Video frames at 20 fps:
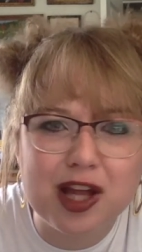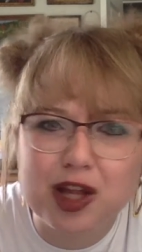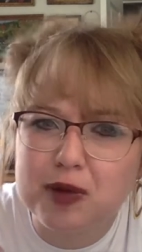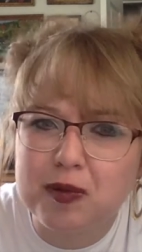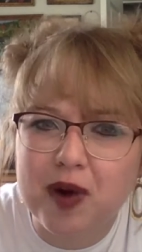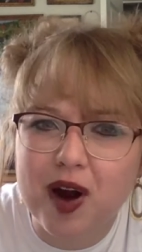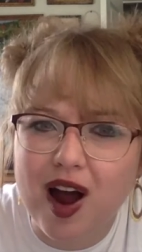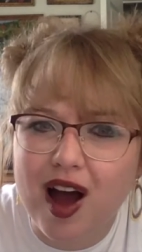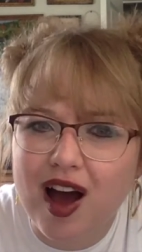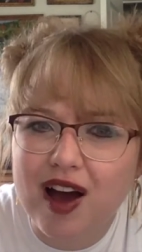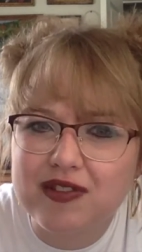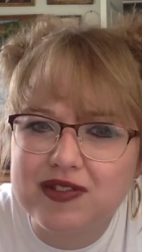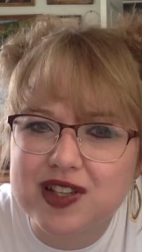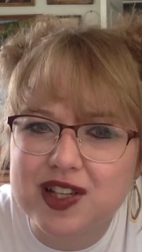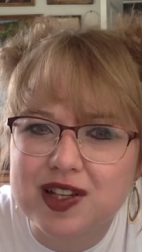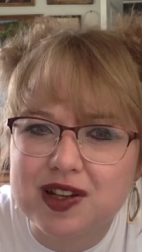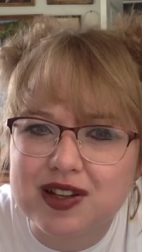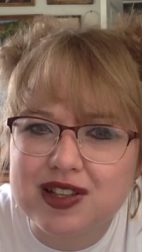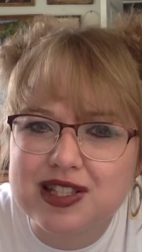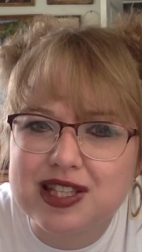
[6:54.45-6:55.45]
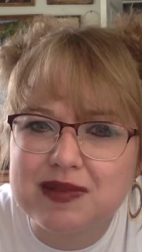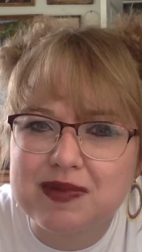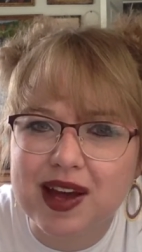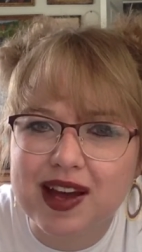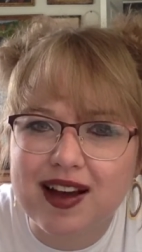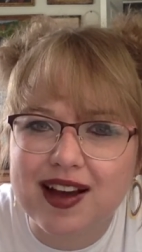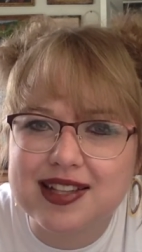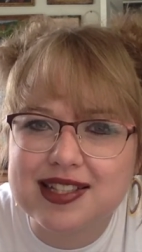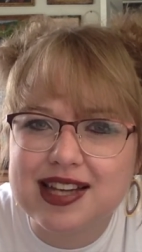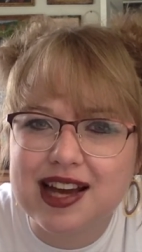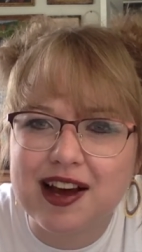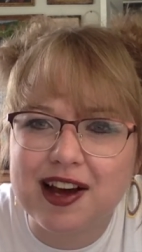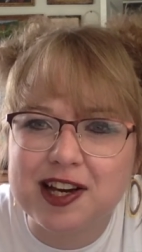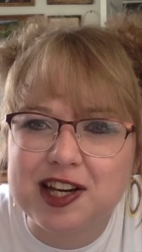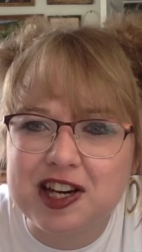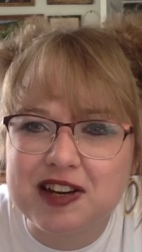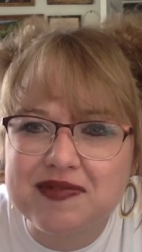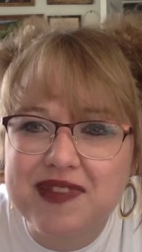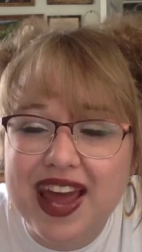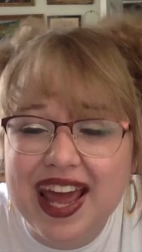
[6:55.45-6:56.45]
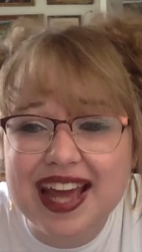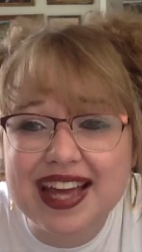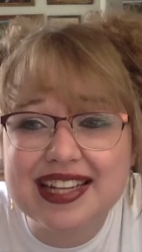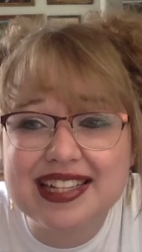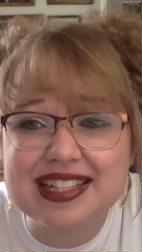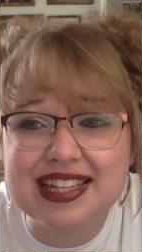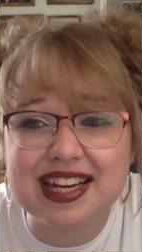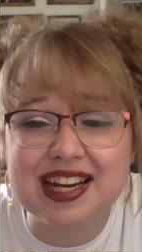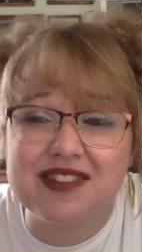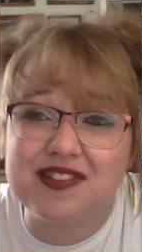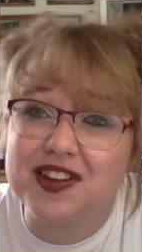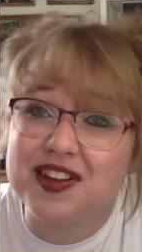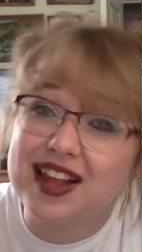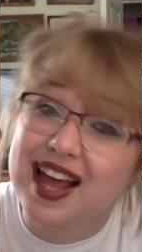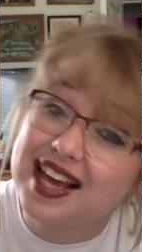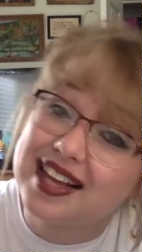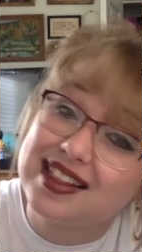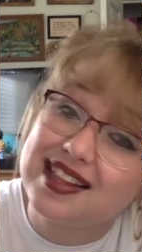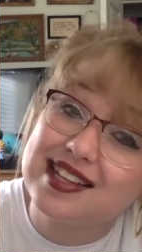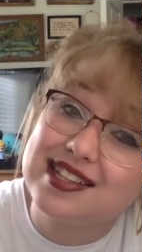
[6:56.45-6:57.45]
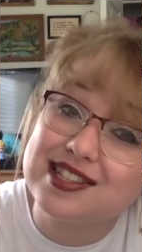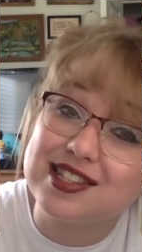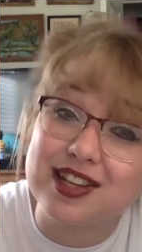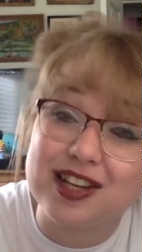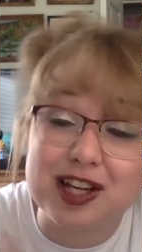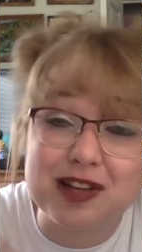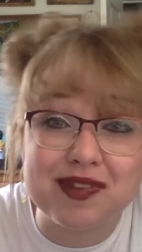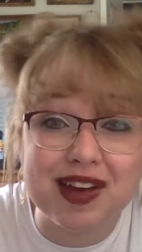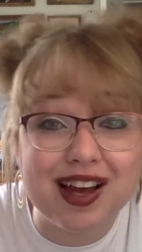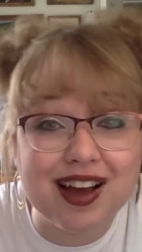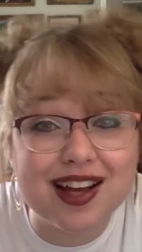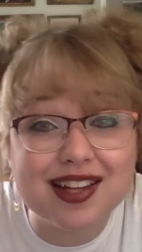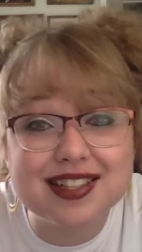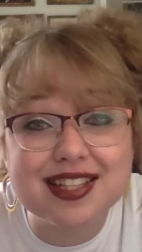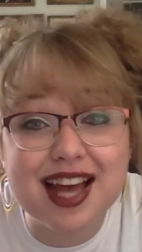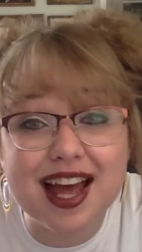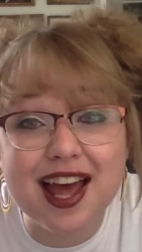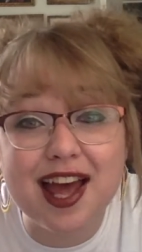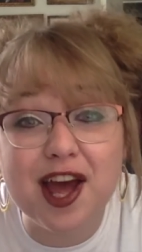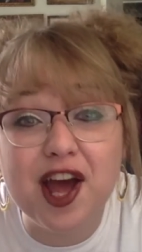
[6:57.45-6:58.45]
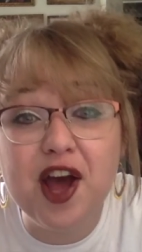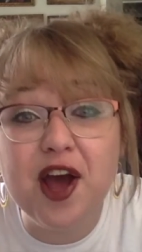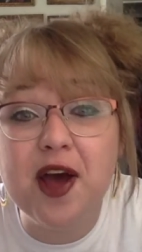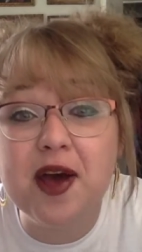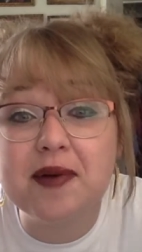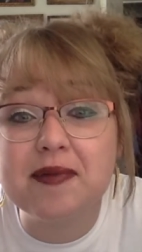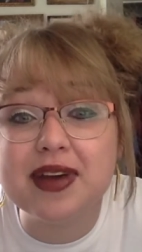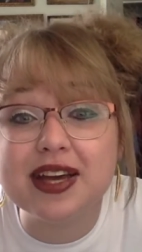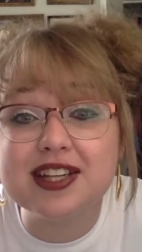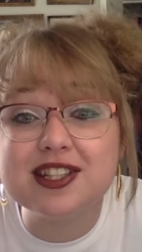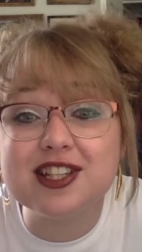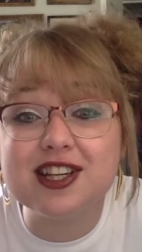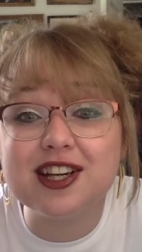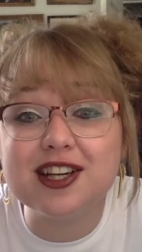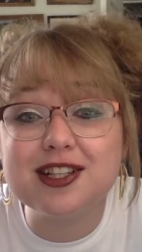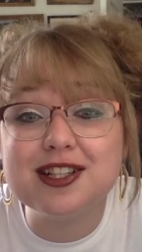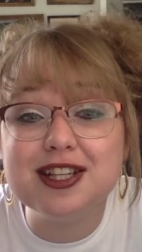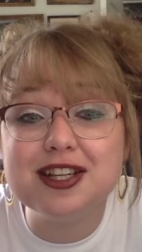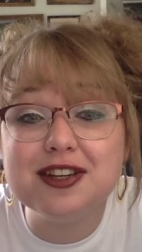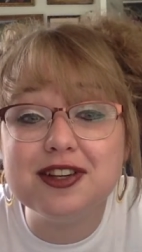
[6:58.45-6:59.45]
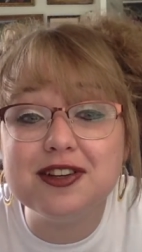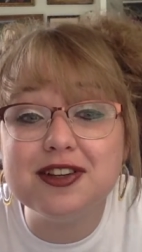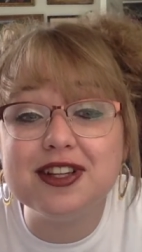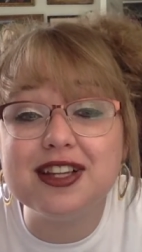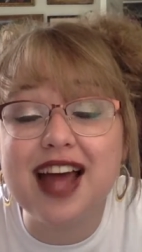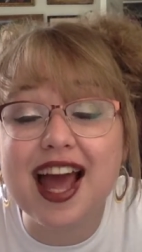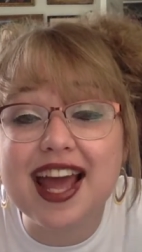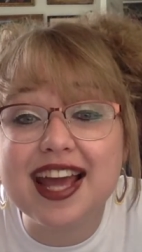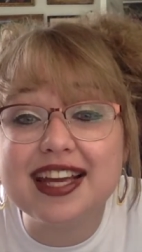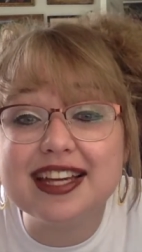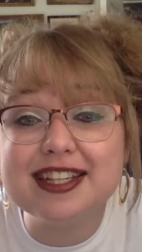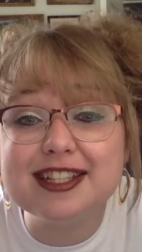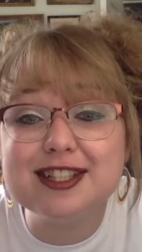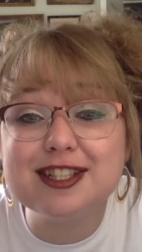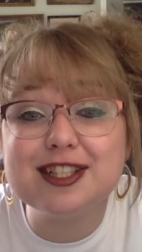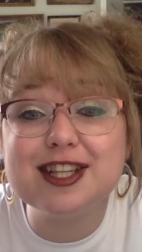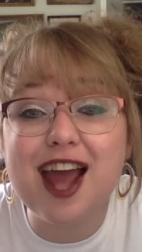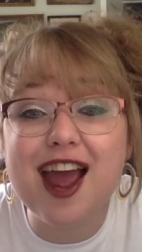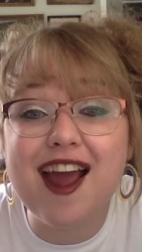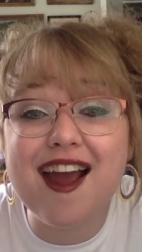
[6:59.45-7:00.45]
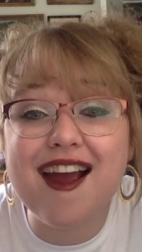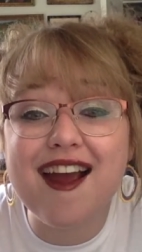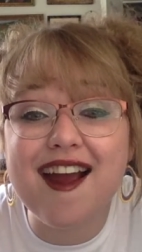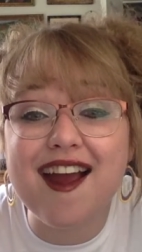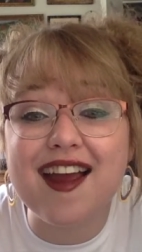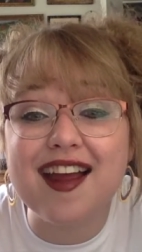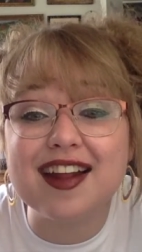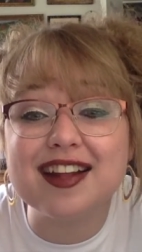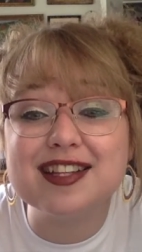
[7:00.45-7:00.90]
the more often you'll see my content on your page. And if you like this or any of my content, make sure to like, share, and